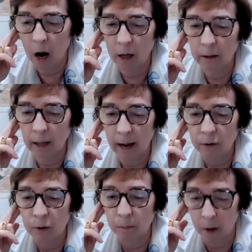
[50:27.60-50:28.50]

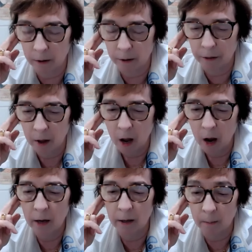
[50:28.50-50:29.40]
Last month,
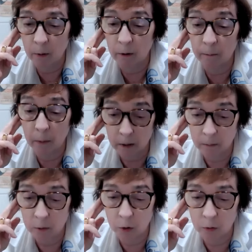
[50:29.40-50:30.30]
a number of
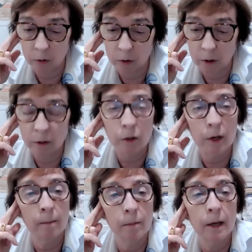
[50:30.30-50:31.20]
Muslim students did the
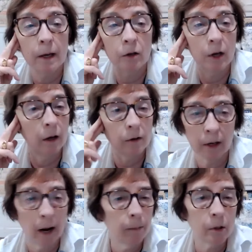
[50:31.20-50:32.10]
same thing and Yale
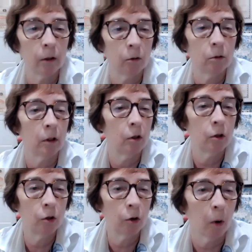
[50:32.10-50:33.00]
said, absolutely,
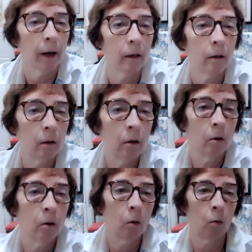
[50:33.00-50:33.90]
you're right.
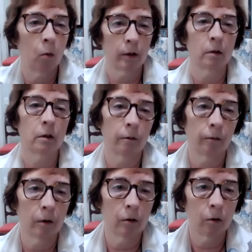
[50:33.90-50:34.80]
What's the
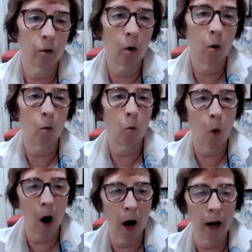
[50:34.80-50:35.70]
difference?
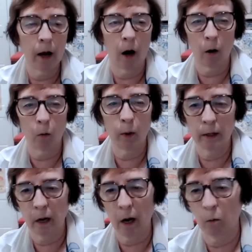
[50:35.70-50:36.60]
Why are
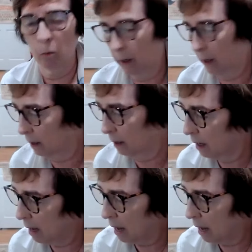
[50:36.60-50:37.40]
we not winning?